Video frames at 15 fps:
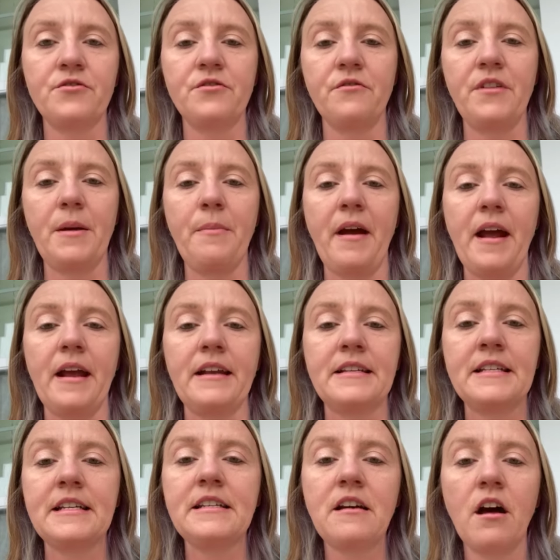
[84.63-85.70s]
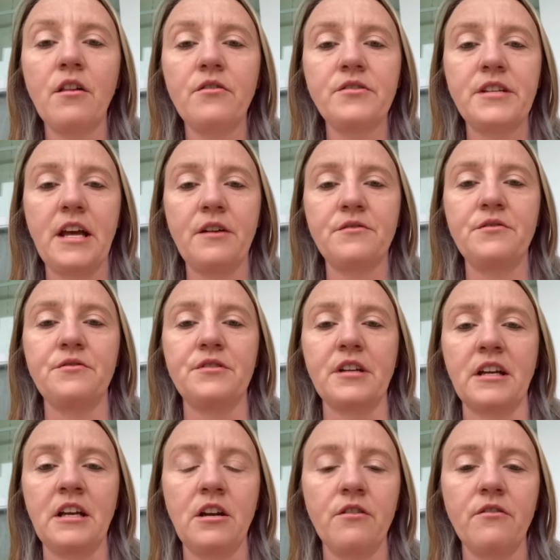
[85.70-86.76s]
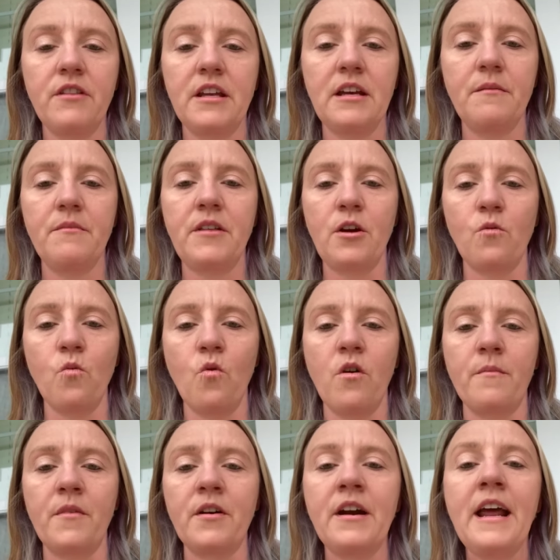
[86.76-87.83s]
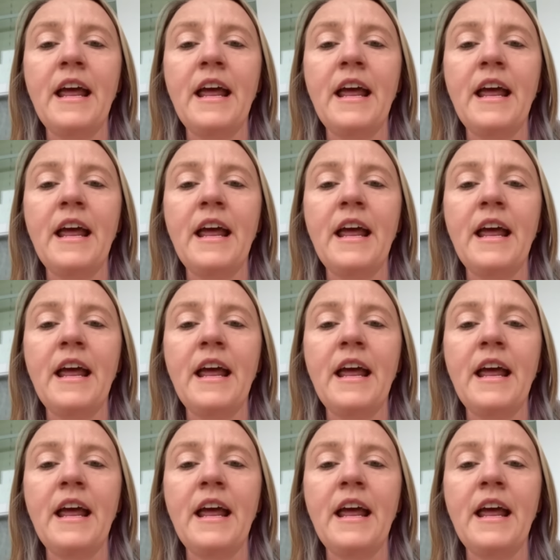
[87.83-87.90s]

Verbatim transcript: so they paid $10 now to secure them their warmer.